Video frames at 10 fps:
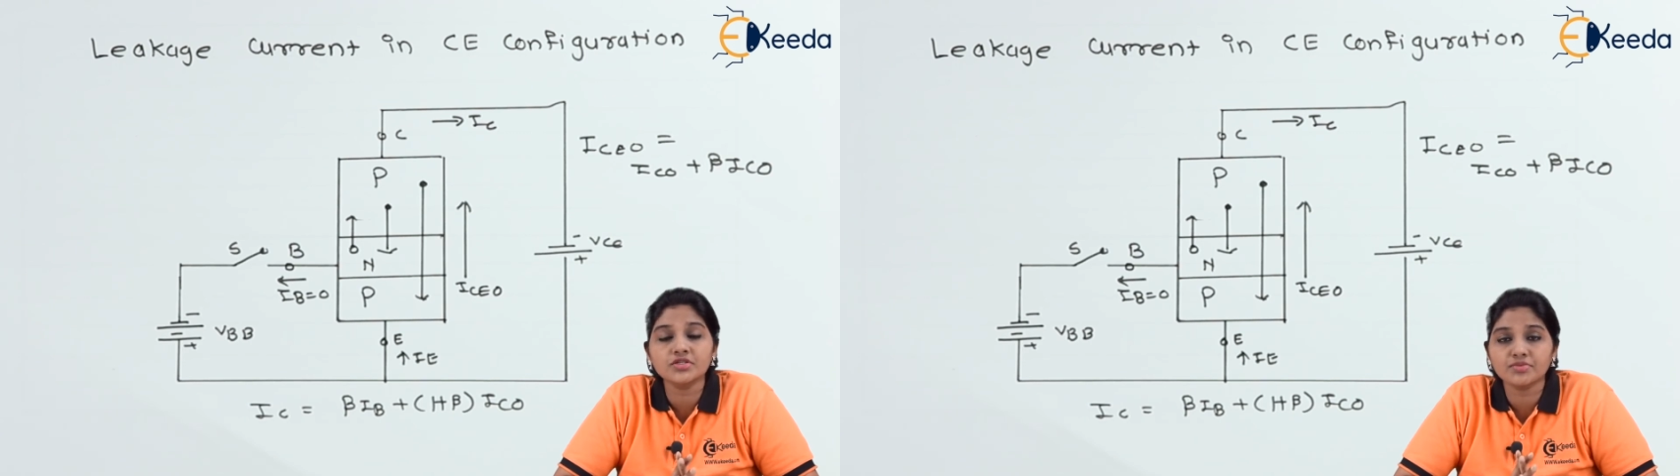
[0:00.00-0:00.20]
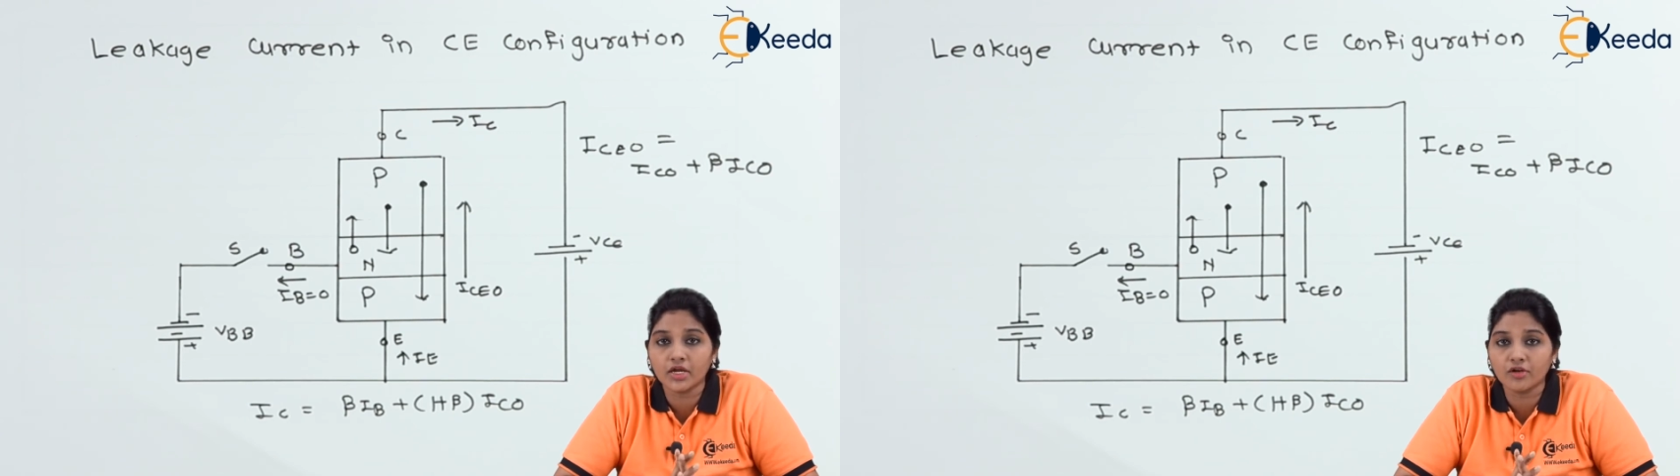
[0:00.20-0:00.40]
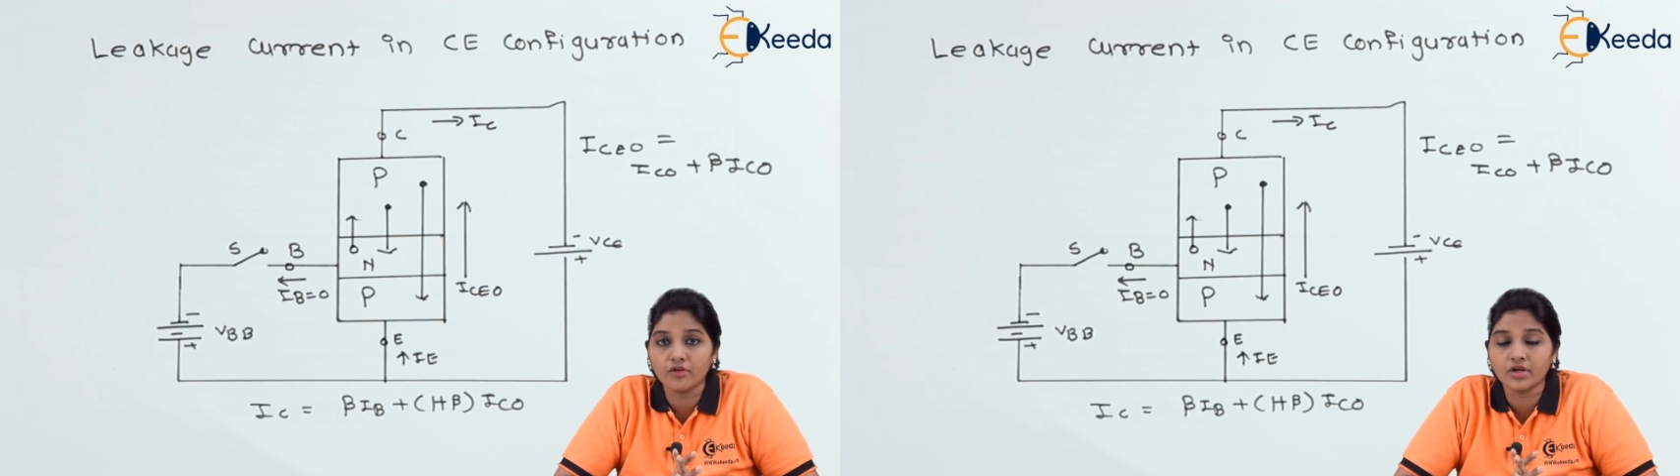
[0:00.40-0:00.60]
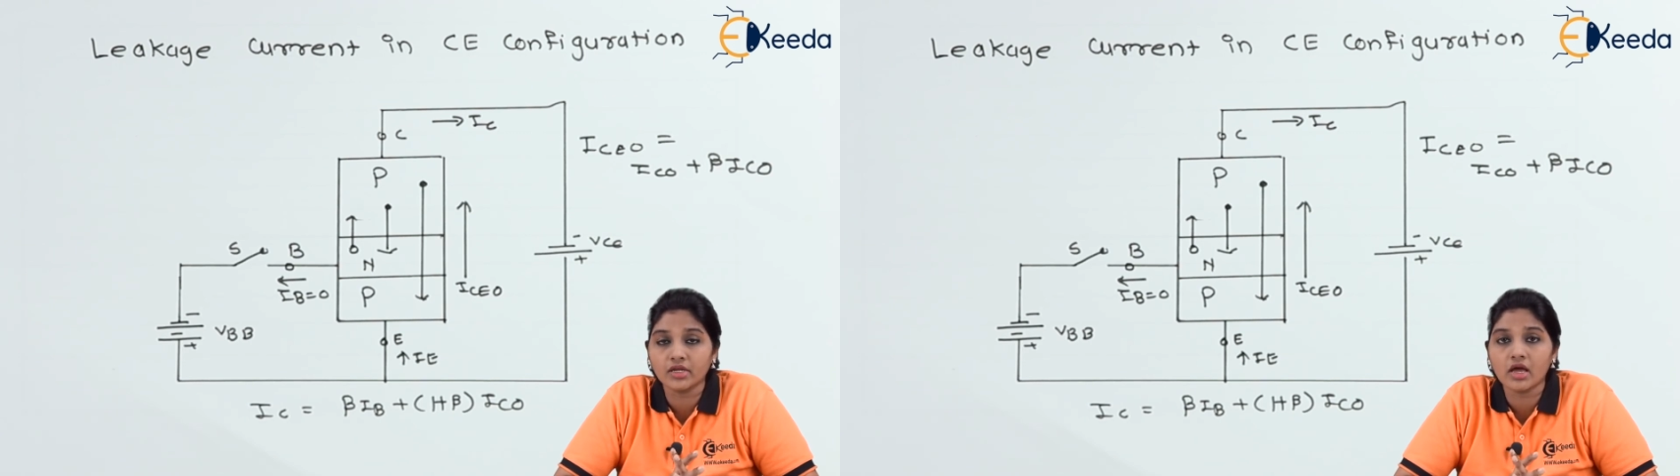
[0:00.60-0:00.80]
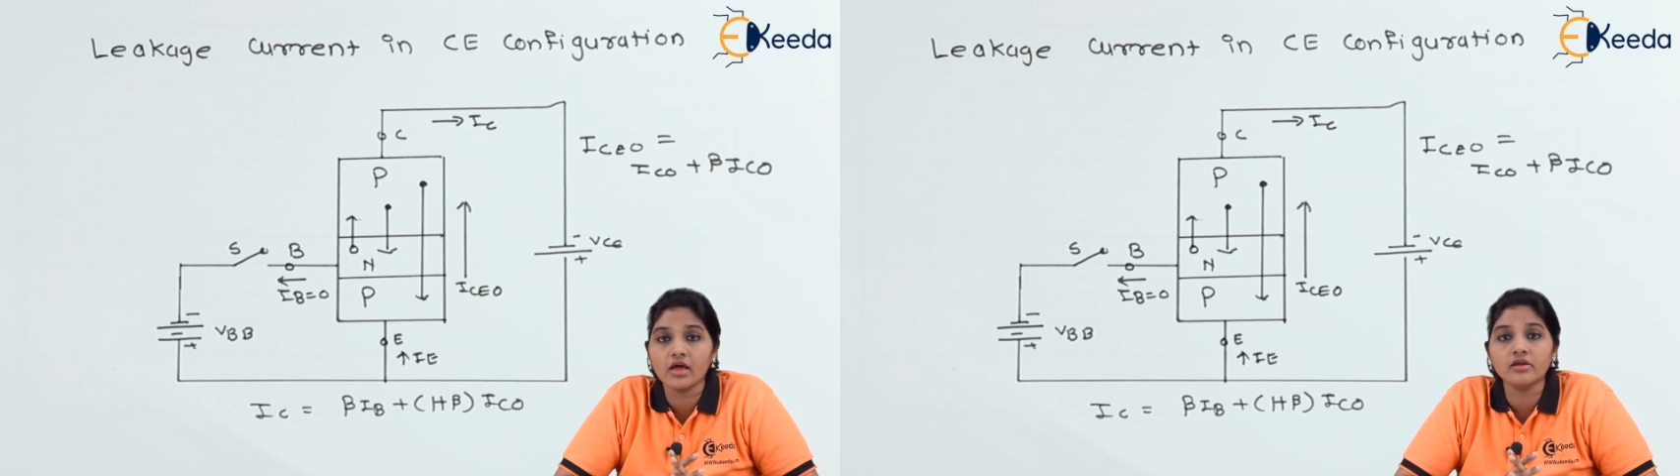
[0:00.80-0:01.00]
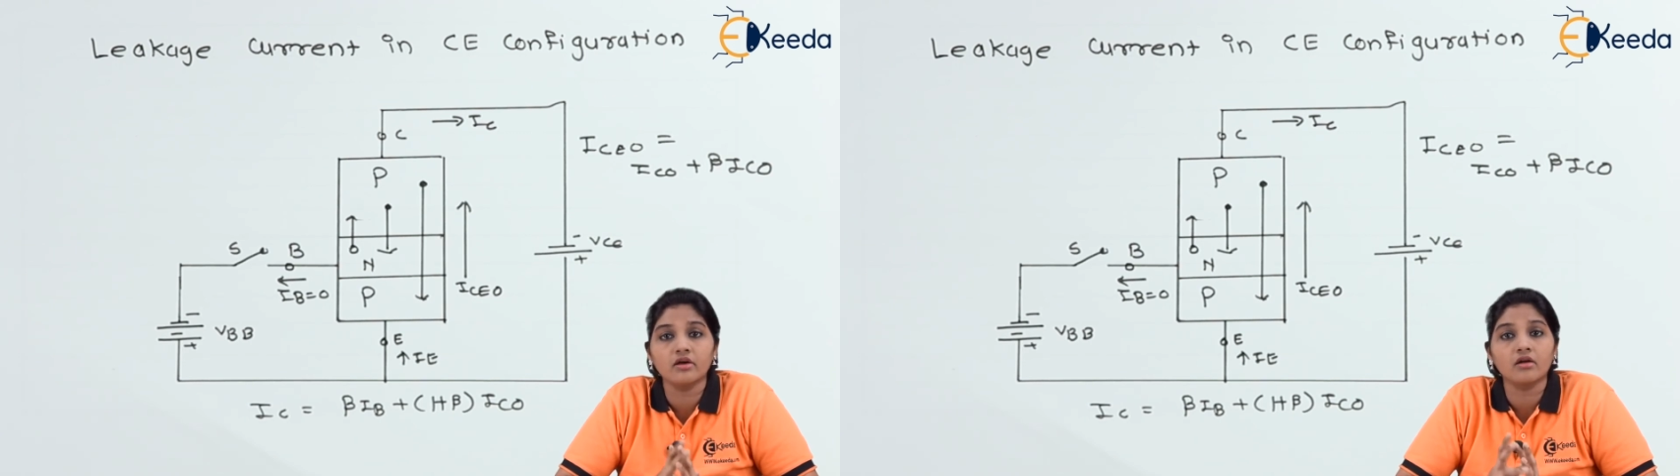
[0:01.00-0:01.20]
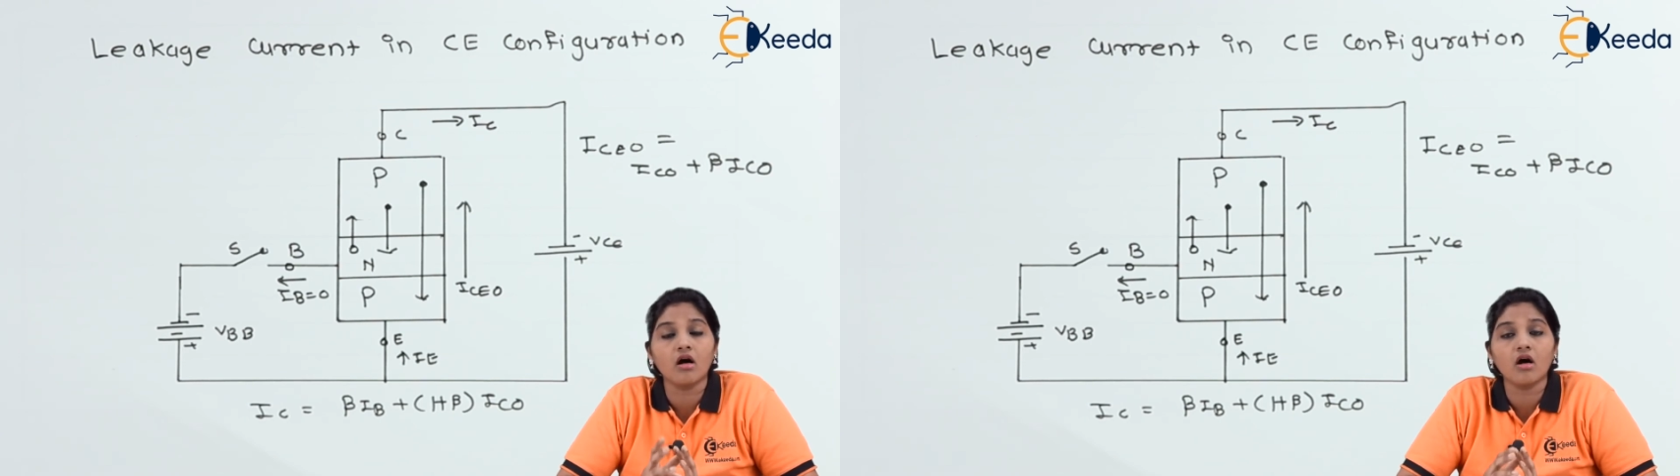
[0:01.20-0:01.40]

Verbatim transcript: this minority carrier